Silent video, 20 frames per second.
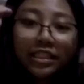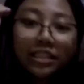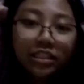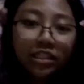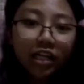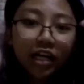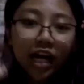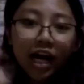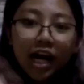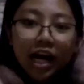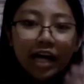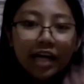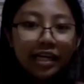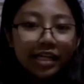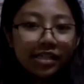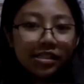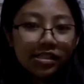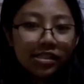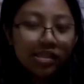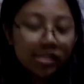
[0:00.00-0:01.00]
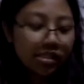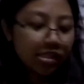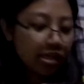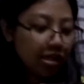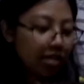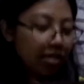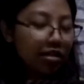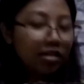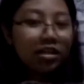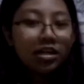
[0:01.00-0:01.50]
ni siya, guys.
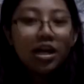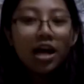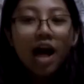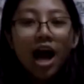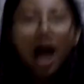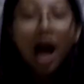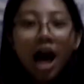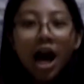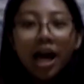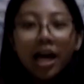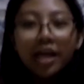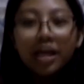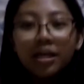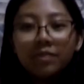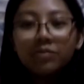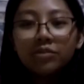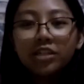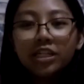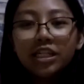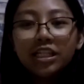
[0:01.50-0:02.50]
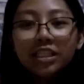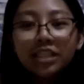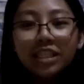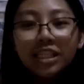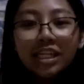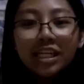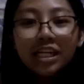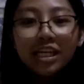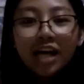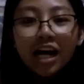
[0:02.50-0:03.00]
I am currently